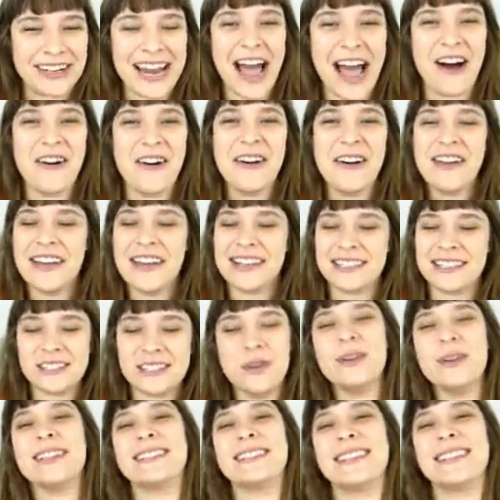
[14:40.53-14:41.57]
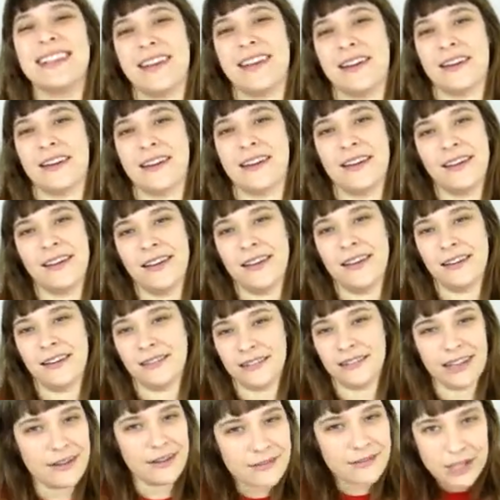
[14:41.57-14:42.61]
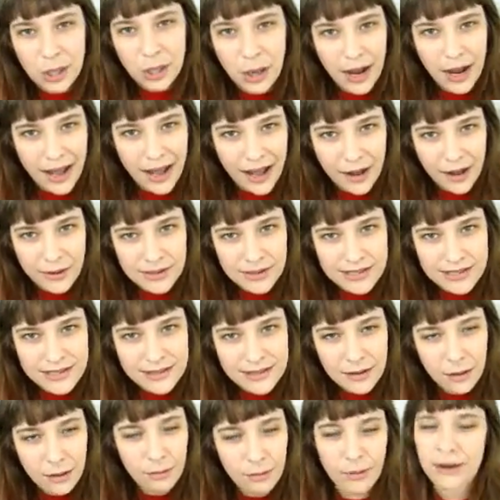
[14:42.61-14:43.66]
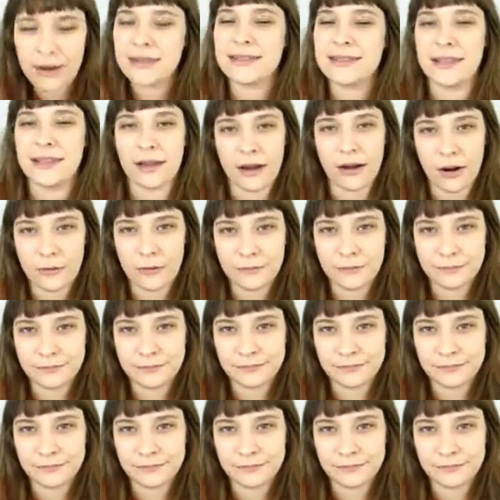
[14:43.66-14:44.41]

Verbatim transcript: Now, as soon as Nick leaves her house, where does he go?